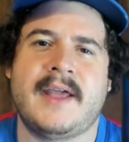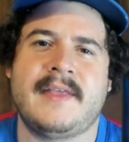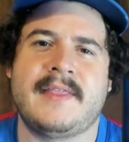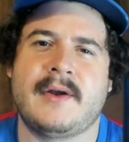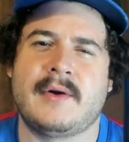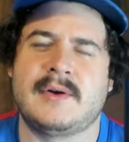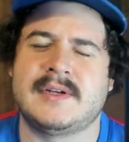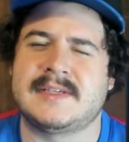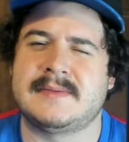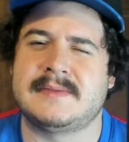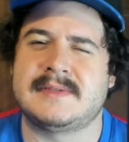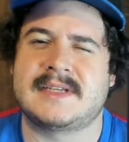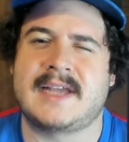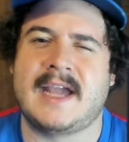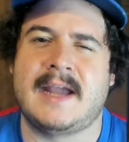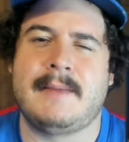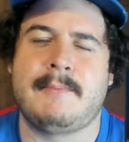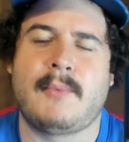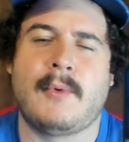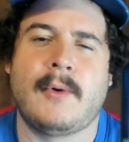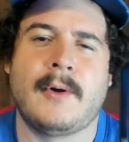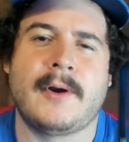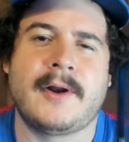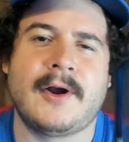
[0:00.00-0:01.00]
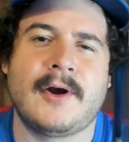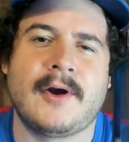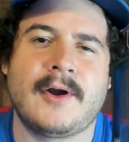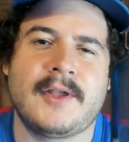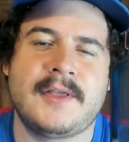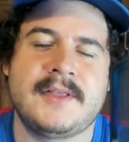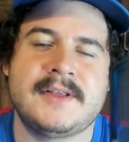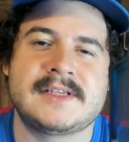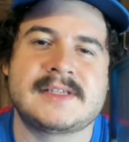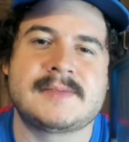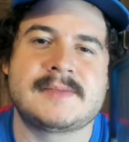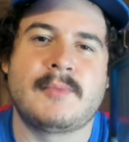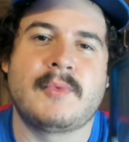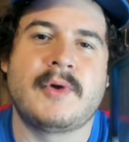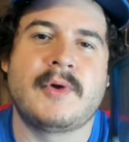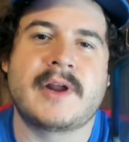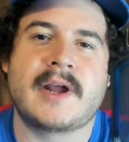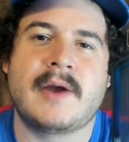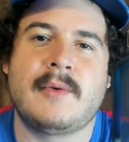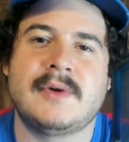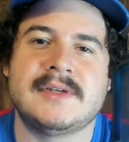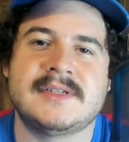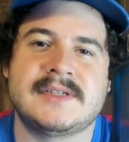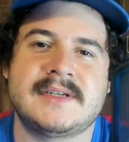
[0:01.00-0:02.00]
There was some skateboarding early this morning.
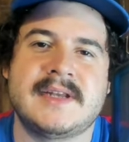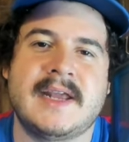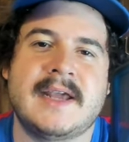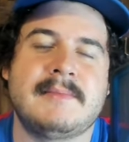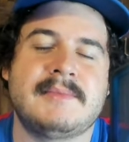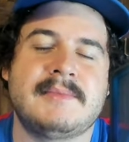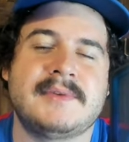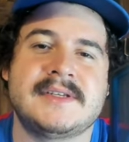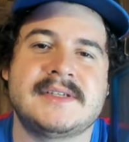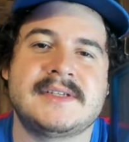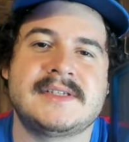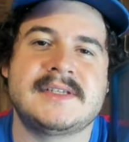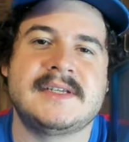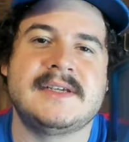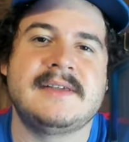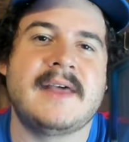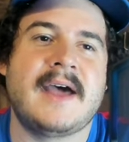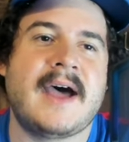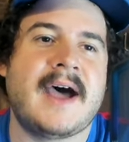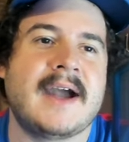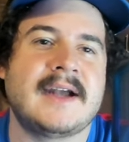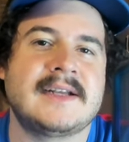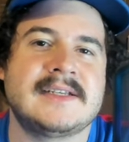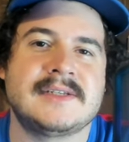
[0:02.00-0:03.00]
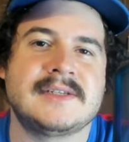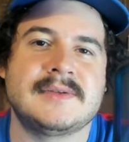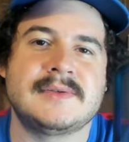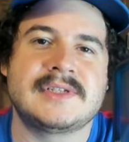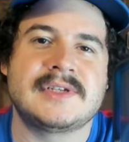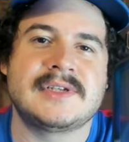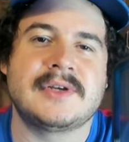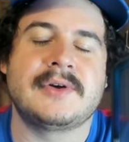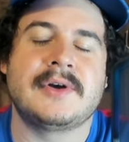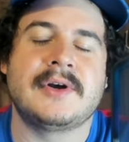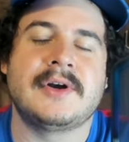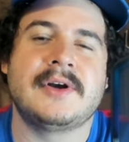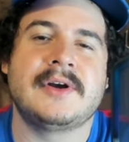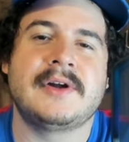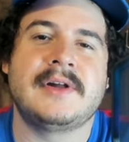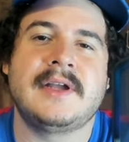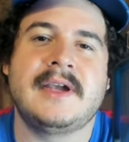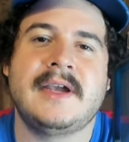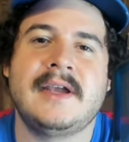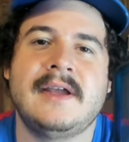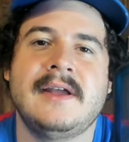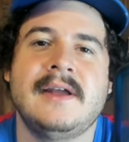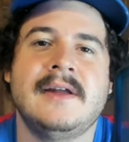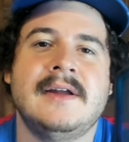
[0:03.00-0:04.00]
I wasn't able to see that because it was so
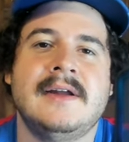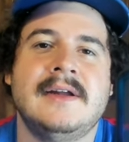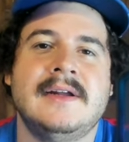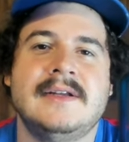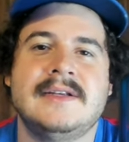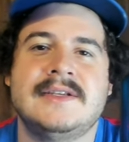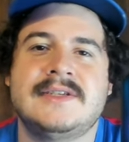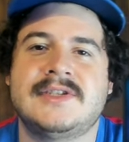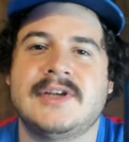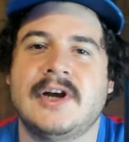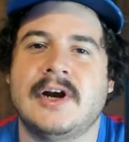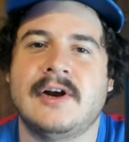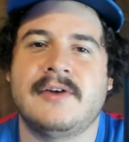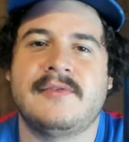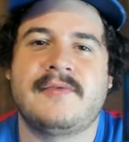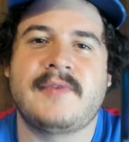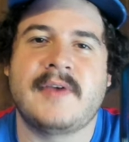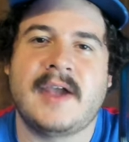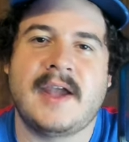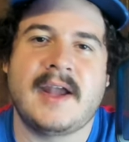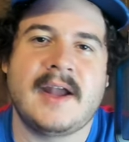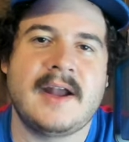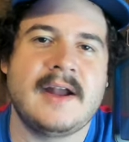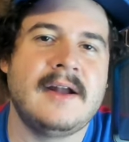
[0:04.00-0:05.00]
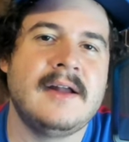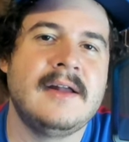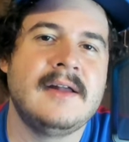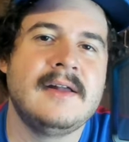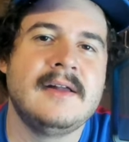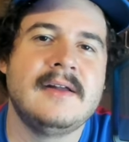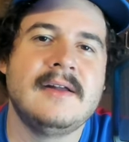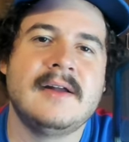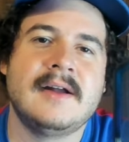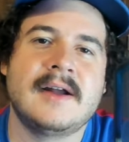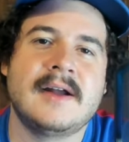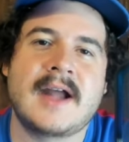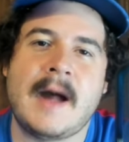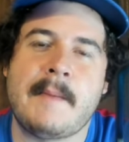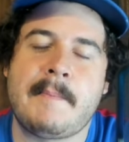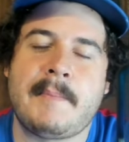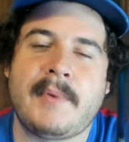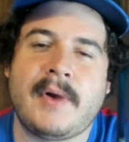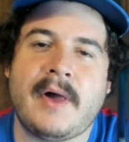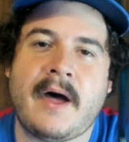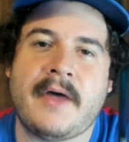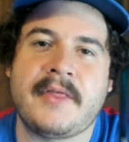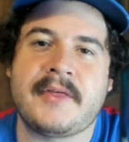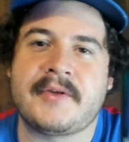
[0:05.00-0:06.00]
early. Surfing, a
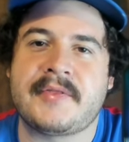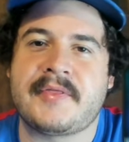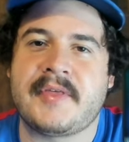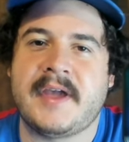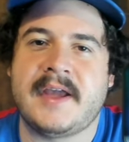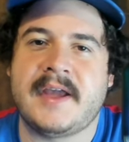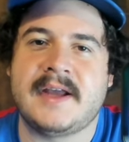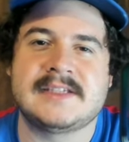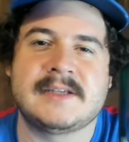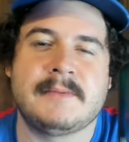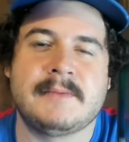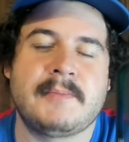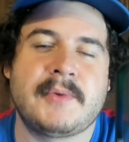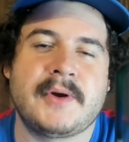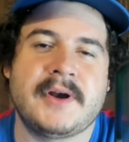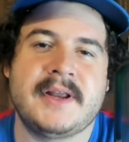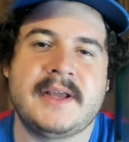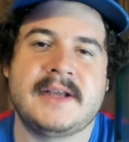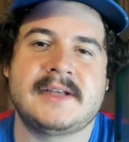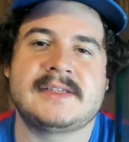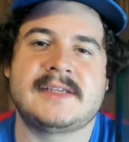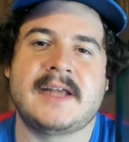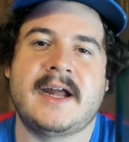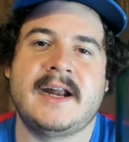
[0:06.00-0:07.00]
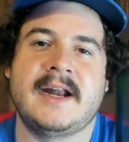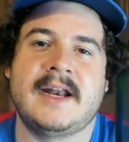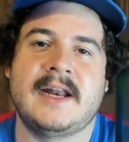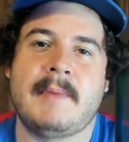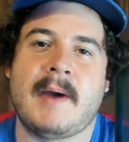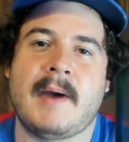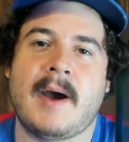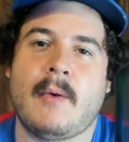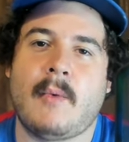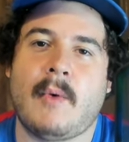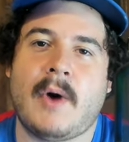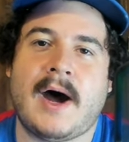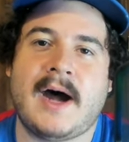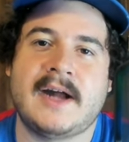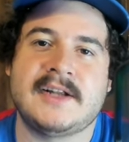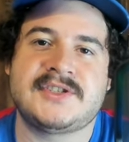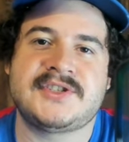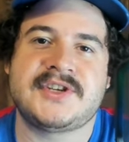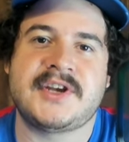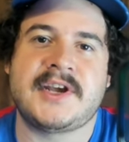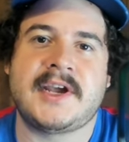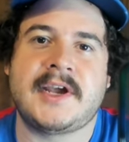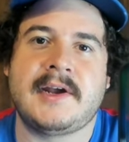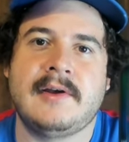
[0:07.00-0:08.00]
couple other things I'm pretty excited about
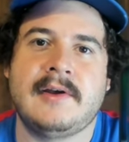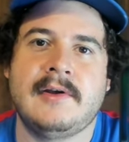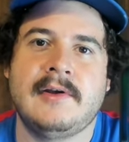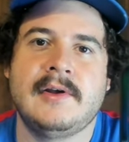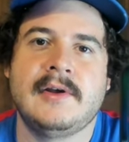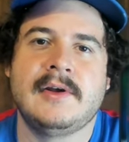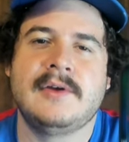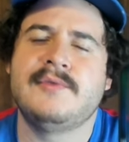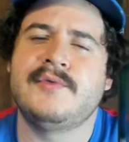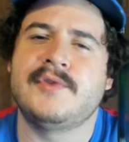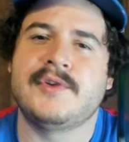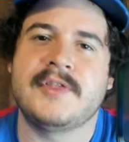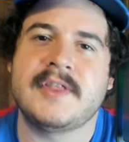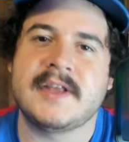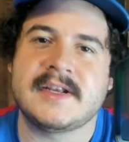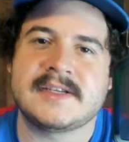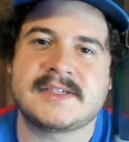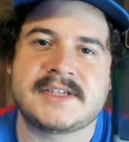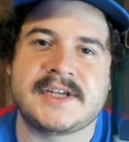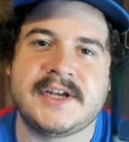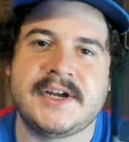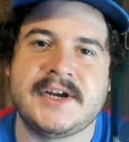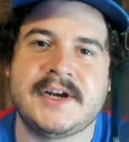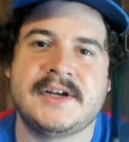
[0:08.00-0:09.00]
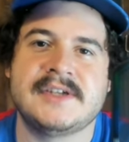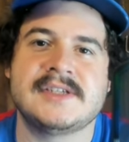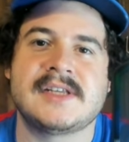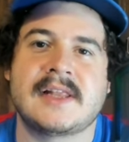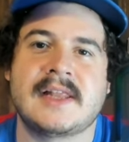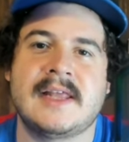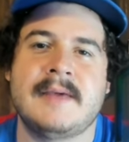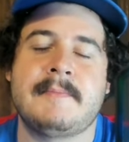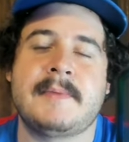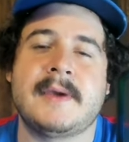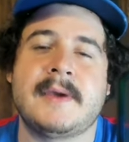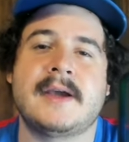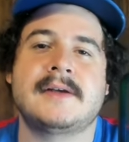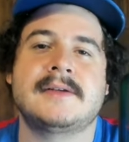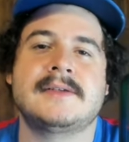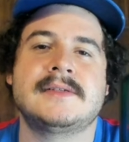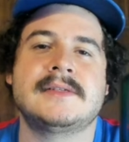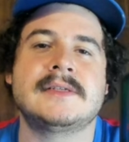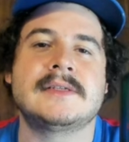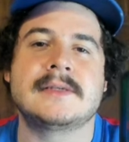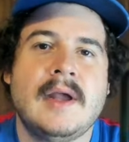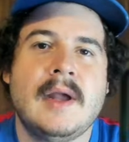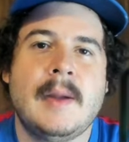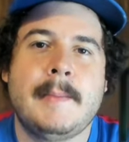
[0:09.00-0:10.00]
watching for this year's
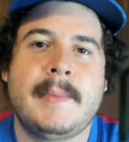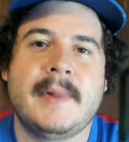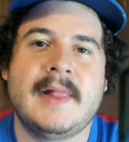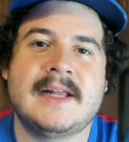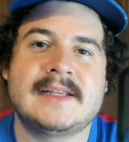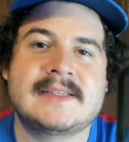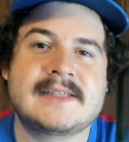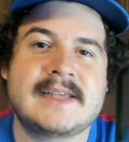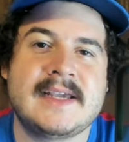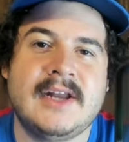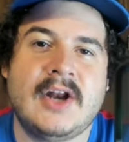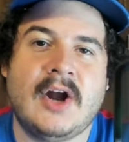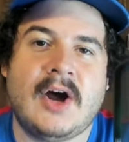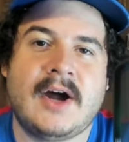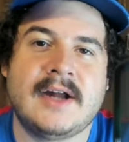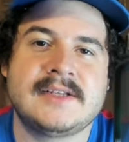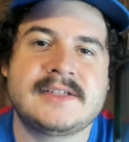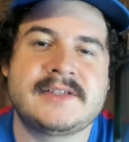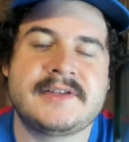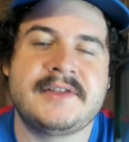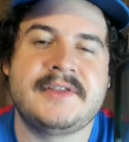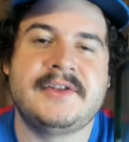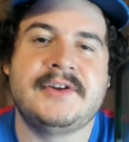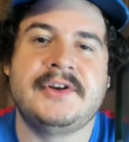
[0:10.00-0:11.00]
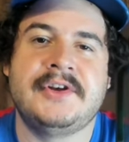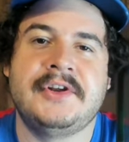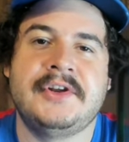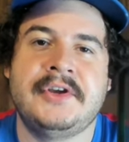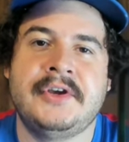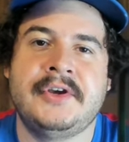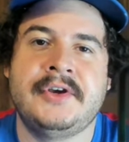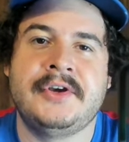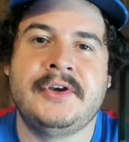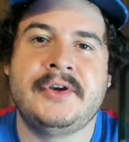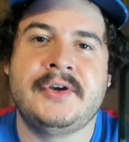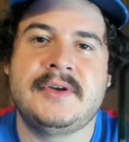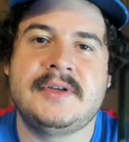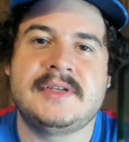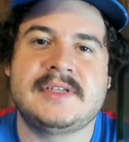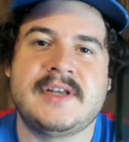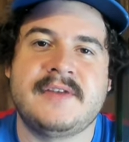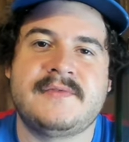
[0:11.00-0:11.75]
Olympics. But let's get on to the news.